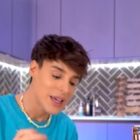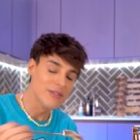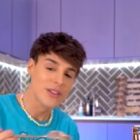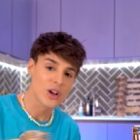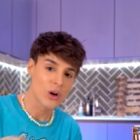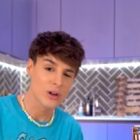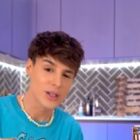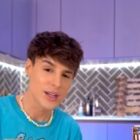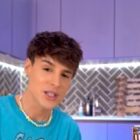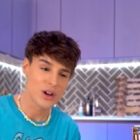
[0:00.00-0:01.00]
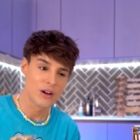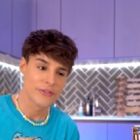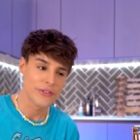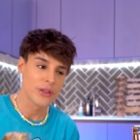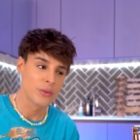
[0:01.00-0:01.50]
Given the context
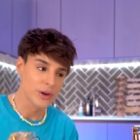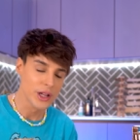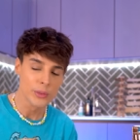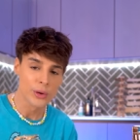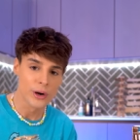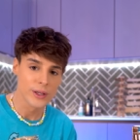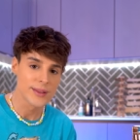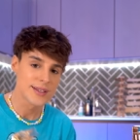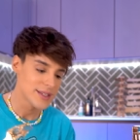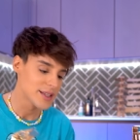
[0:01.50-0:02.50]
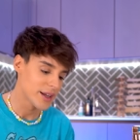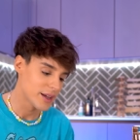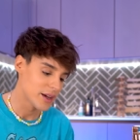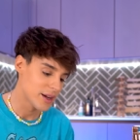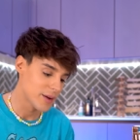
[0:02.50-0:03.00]
of the real world, this is like
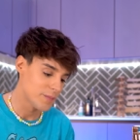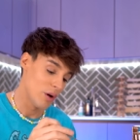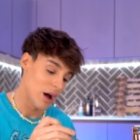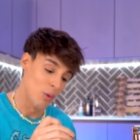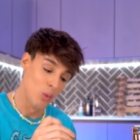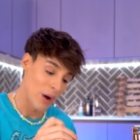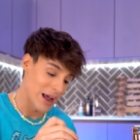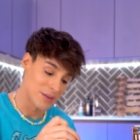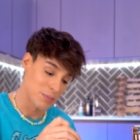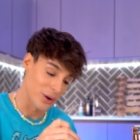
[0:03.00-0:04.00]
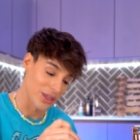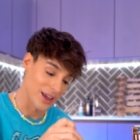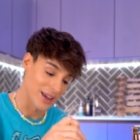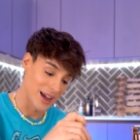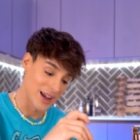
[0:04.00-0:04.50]
a a wet
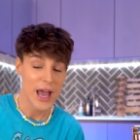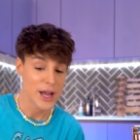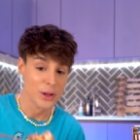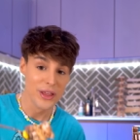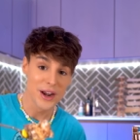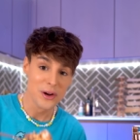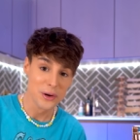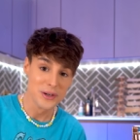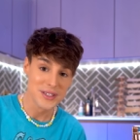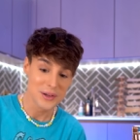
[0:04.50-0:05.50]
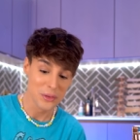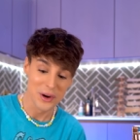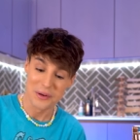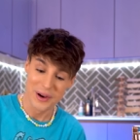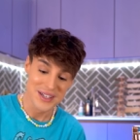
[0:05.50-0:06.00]
birthday cake. And on that note,
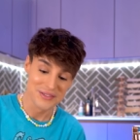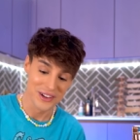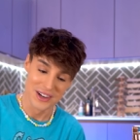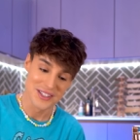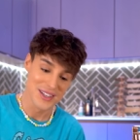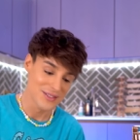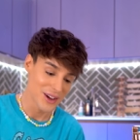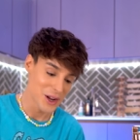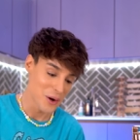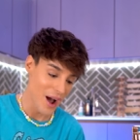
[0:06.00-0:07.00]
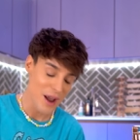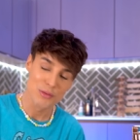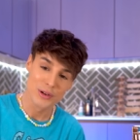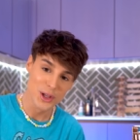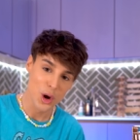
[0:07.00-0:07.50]
what a way to finish this video. I
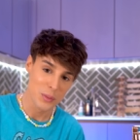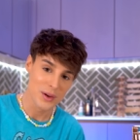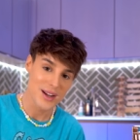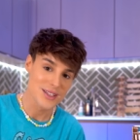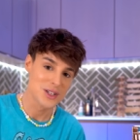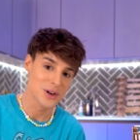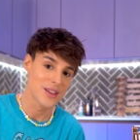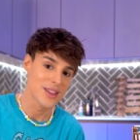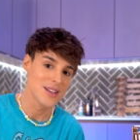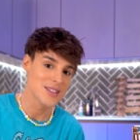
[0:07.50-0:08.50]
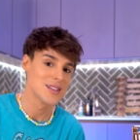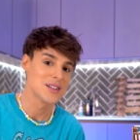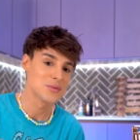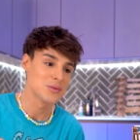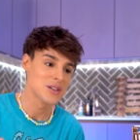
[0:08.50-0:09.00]
really hope you guys enjoyed this.
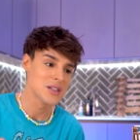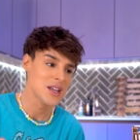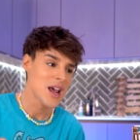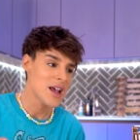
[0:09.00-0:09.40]
This was